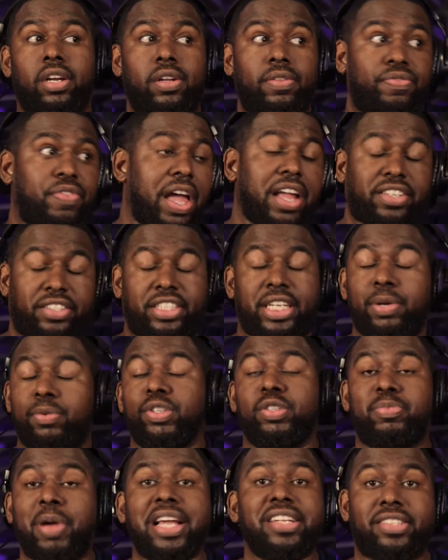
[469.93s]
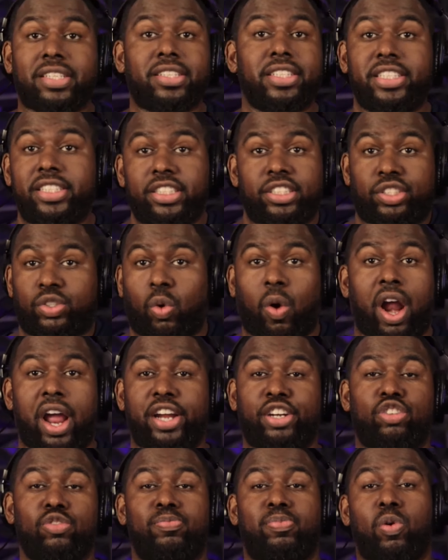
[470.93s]
that she was basically just
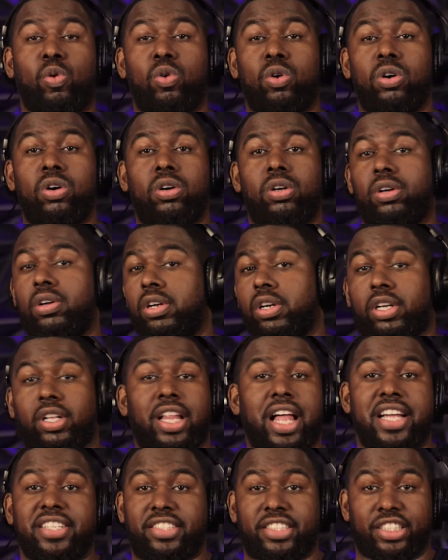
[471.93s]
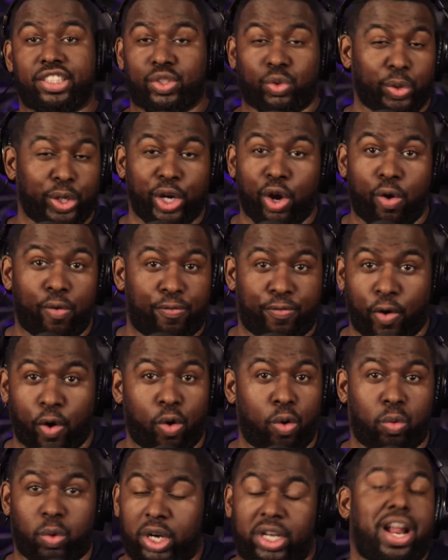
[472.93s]
trying to pull a classic
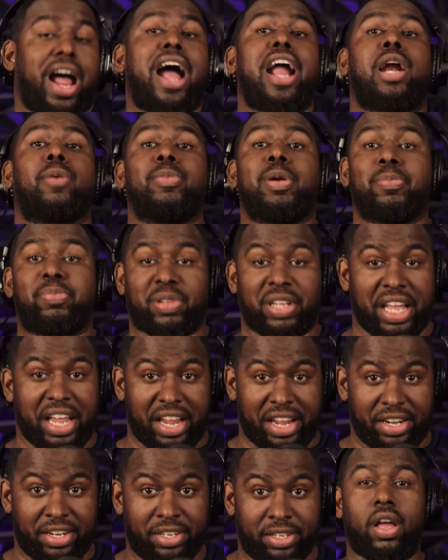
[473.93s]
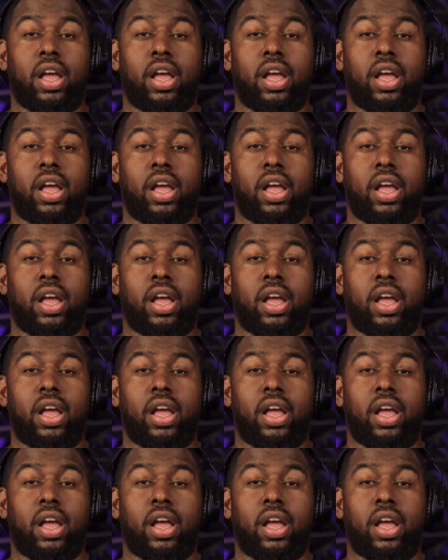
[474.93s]
304 retirement plan.